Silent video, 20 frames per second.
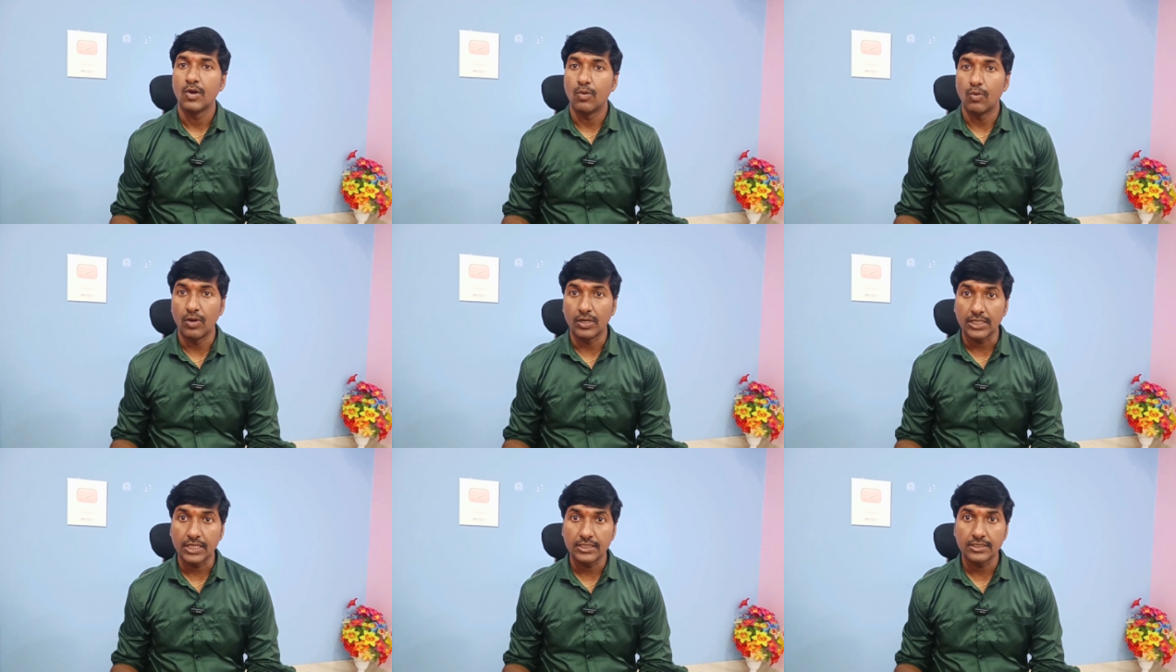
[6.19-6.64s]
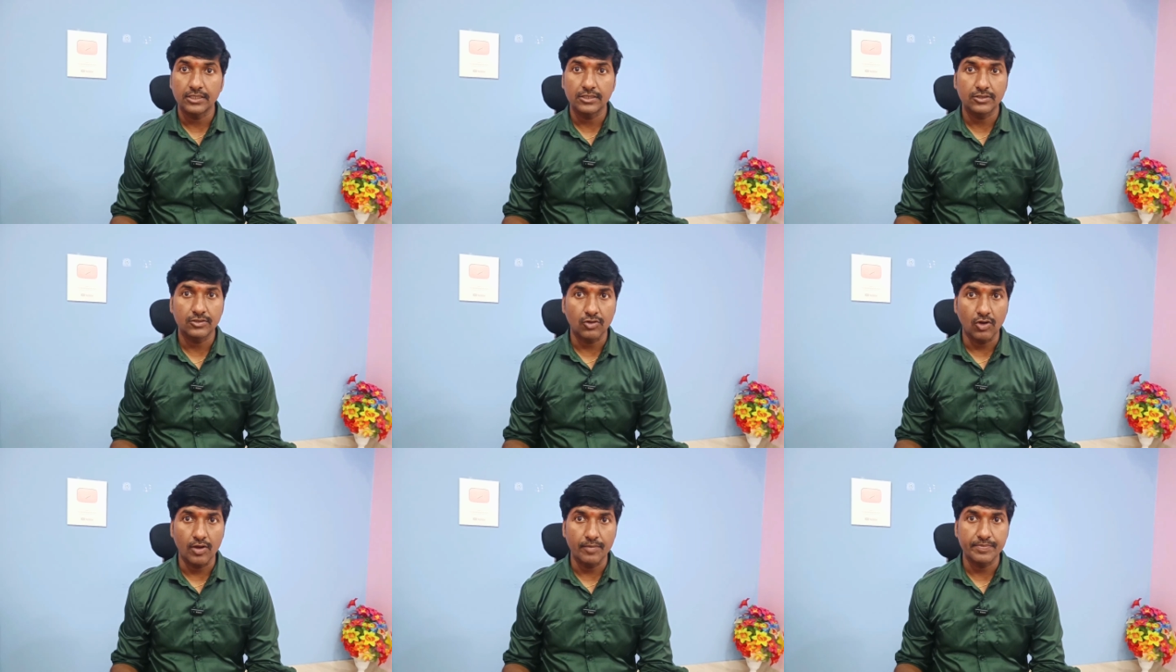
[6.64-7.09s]
what are
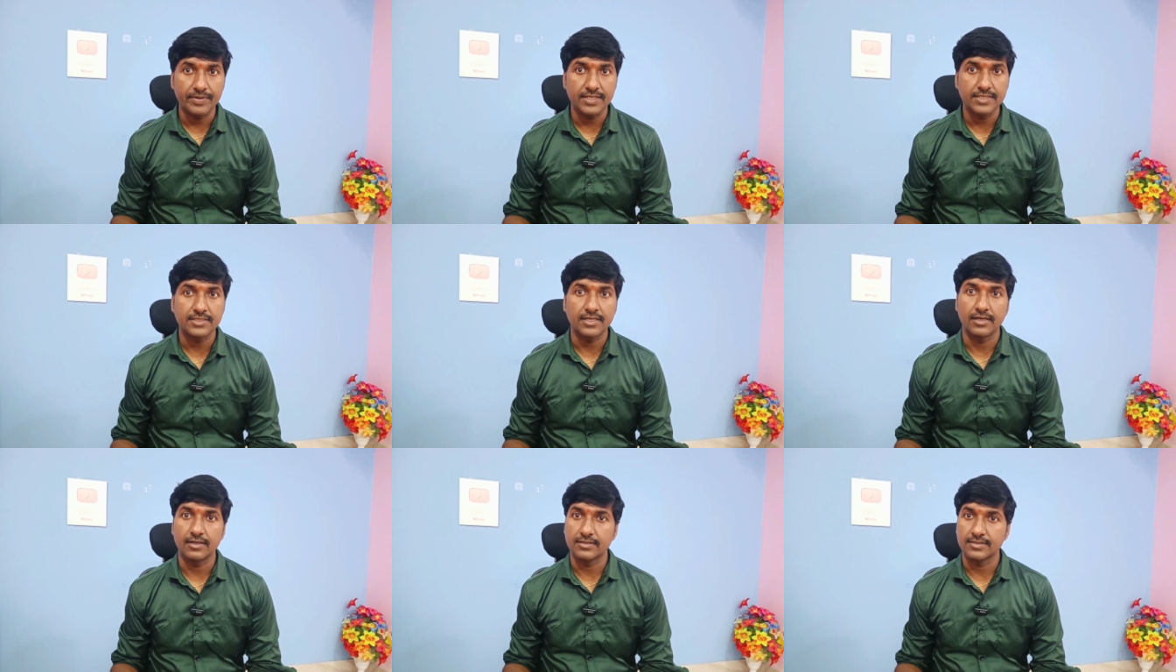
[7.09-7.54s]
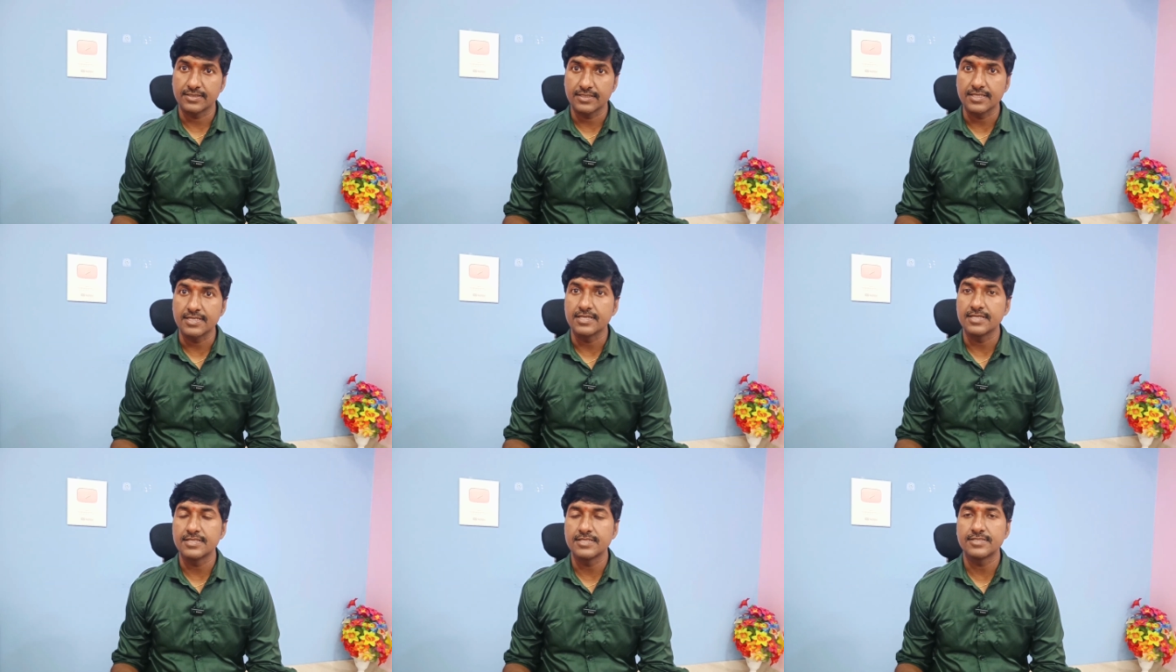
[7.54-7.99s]
the topics or
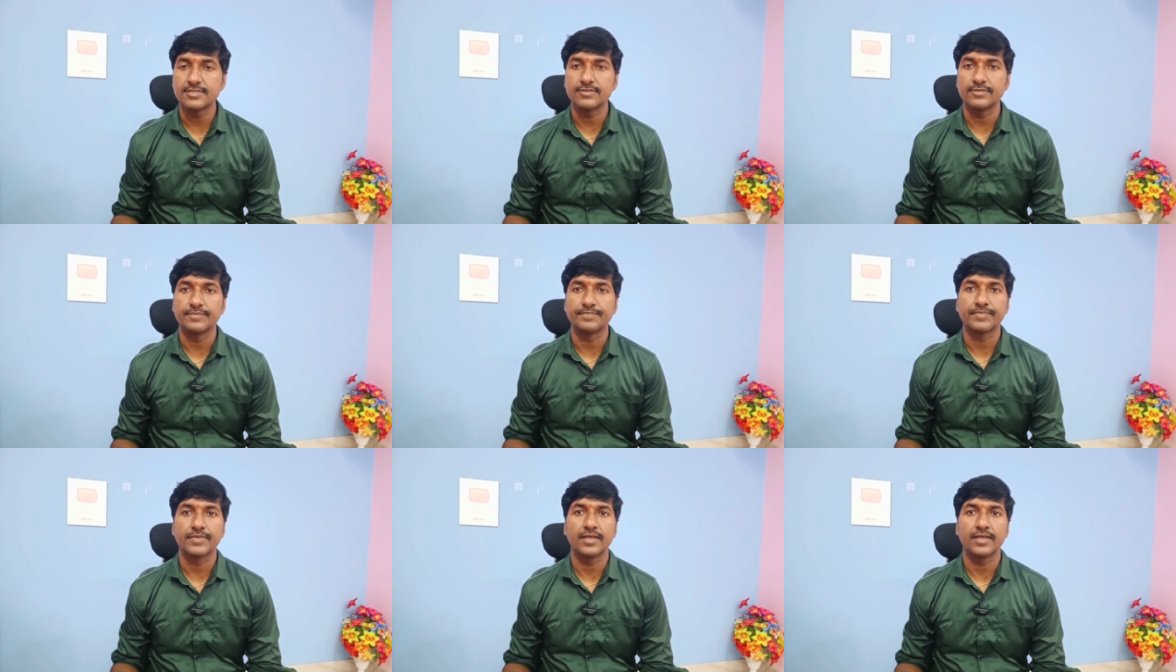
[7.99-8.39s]
skills